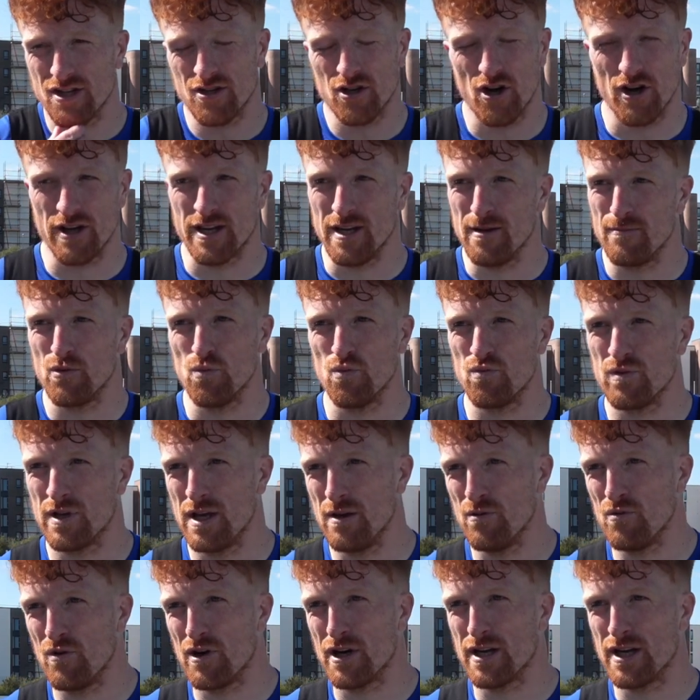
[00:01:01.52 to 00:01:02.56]
just got to
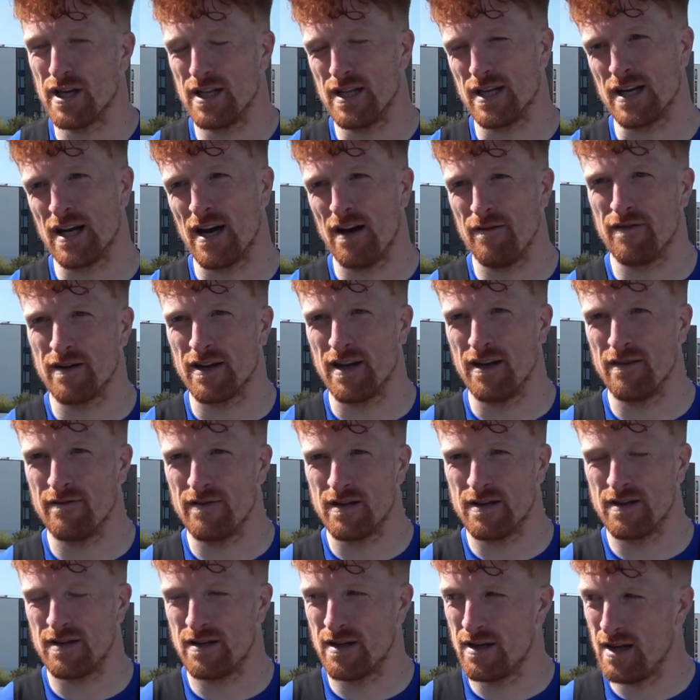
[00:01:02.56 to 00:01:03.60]
keep working. The gaffer gave
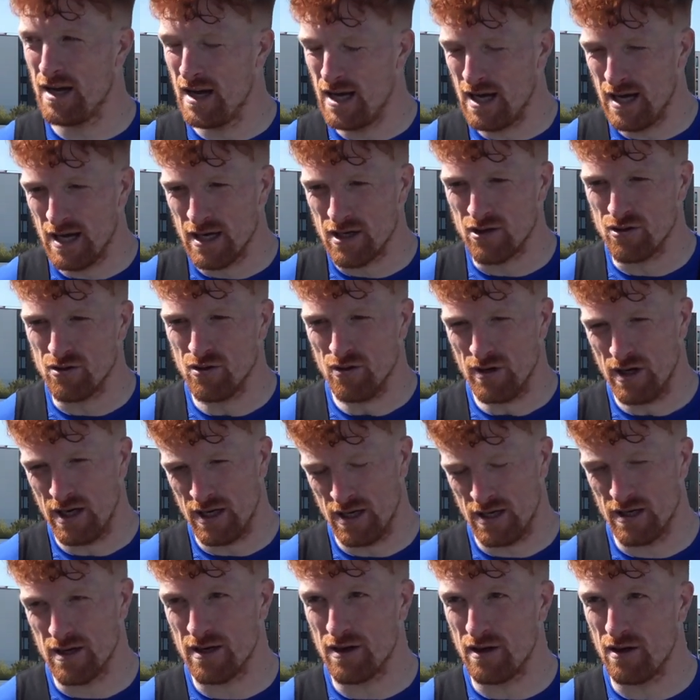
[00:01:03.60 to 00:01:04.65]
us, you know,
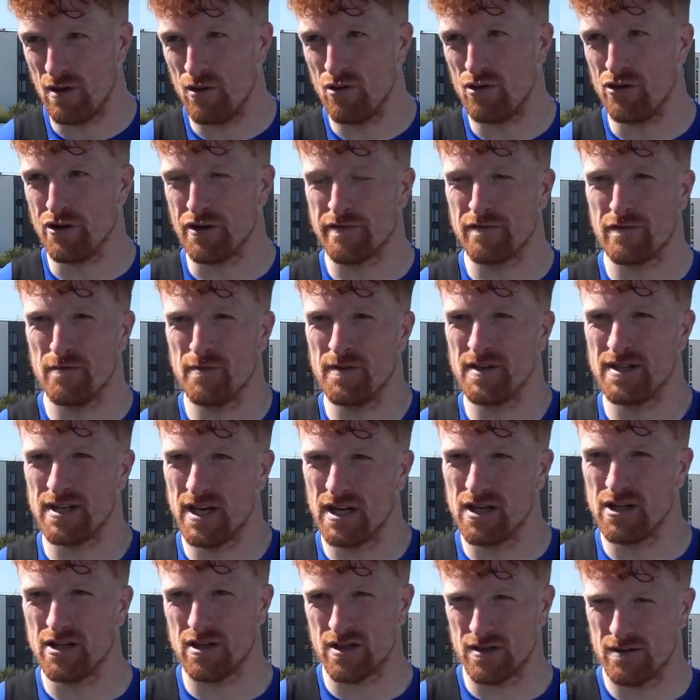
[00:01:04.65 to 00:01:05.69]
a little look from the
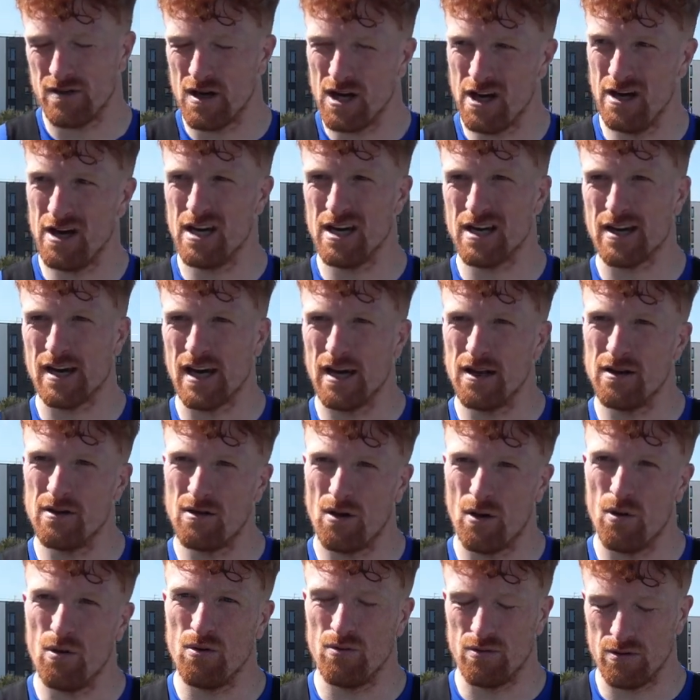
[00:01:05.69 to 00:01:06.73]
side, just kind
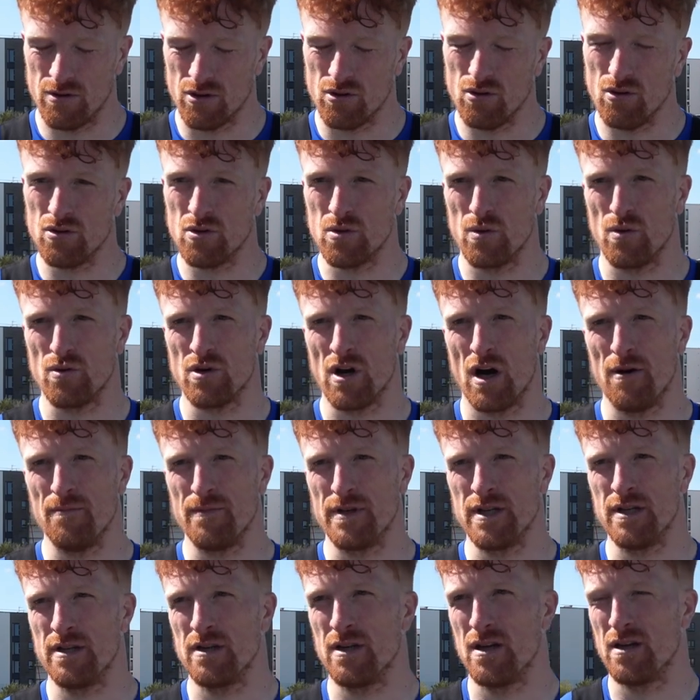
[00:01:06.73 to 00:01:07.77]
of, the goals will
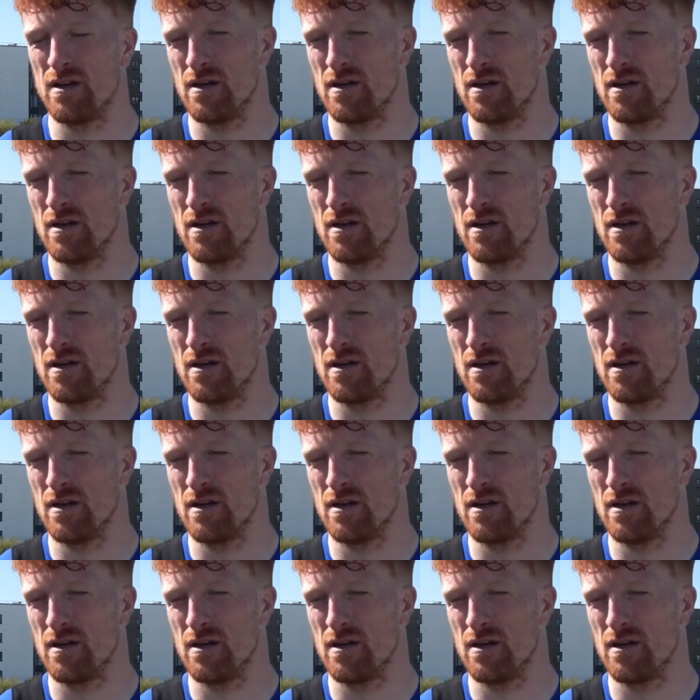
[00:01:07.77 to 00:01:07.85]
come.